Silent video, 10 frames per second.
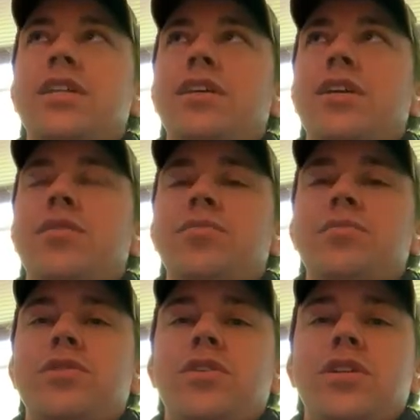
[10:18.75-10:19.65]
You
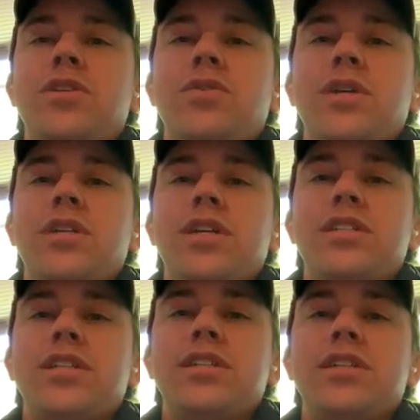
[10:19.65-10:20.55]
know, Coin
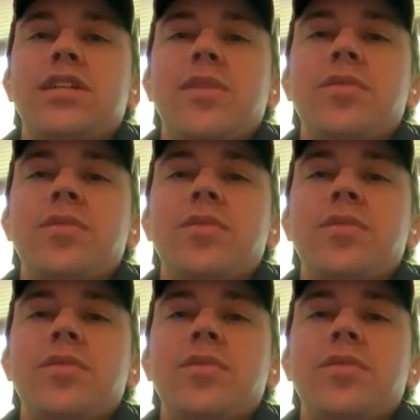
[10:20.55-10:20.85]
doesn't.